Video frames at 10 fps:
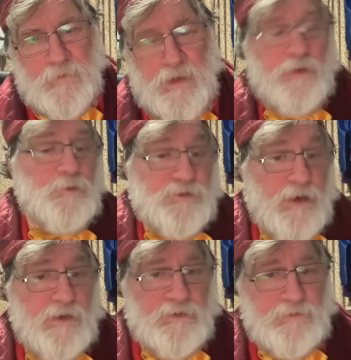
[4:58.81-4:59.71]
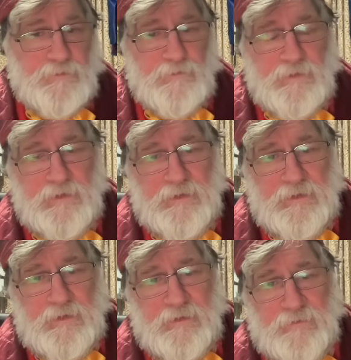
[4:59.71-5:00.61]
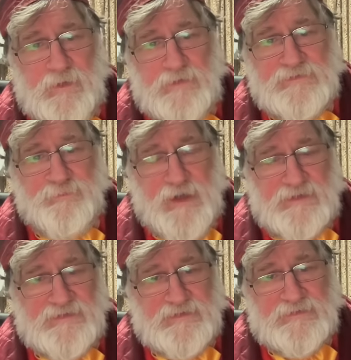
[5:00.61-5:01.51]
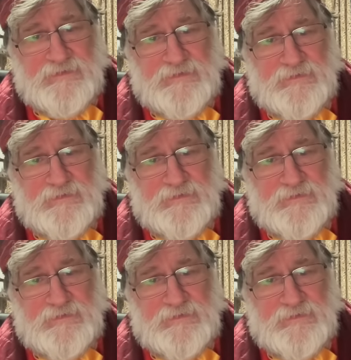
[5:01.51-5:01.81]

I would argue that Brexit